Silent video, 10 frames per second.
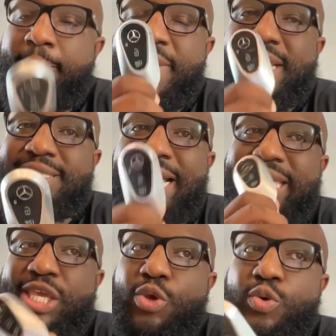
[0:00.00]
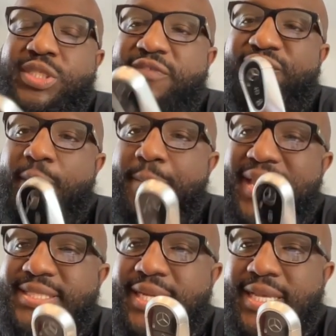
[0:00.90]
Because I use it for
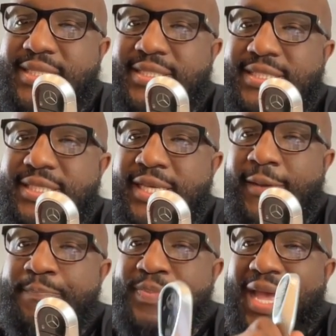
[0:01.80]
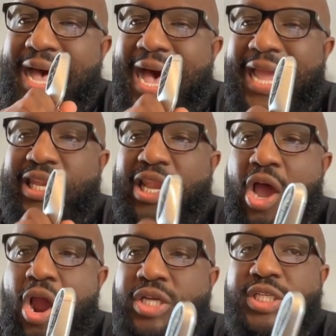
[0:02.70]
business. I
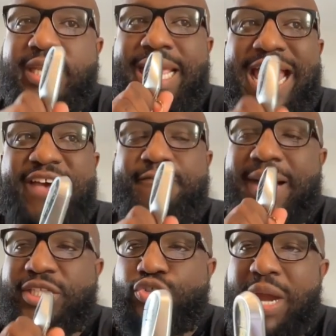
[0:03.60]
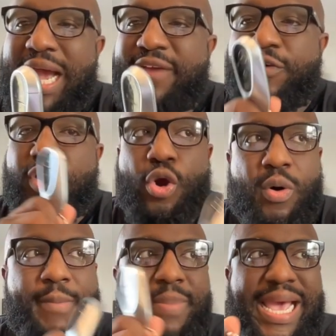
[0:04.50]
largely have my driver
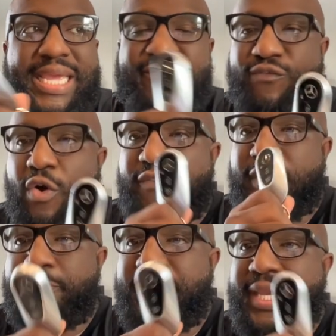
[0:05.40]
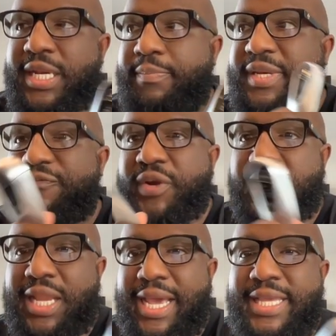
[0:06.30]
going back and forth and picking up different
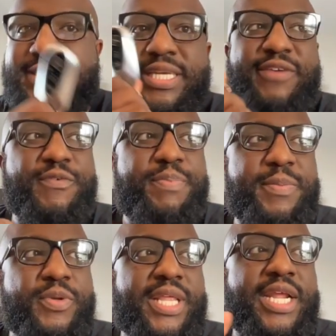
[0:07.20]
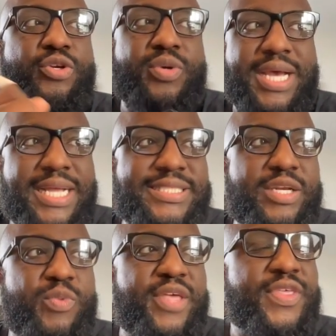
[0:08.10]
clients and different people that I do
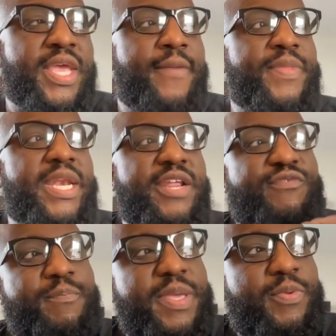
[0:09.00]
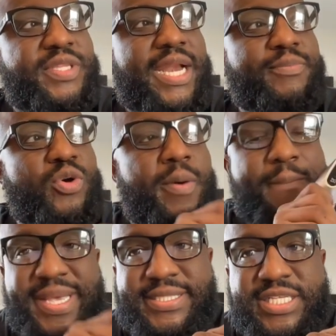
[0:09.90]
content with and different people that I'm doing
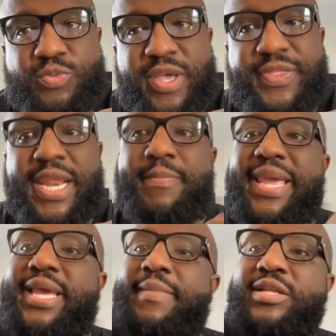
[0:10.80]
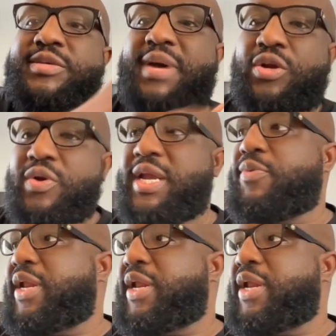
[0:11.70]
business with. And they may come out to my crib or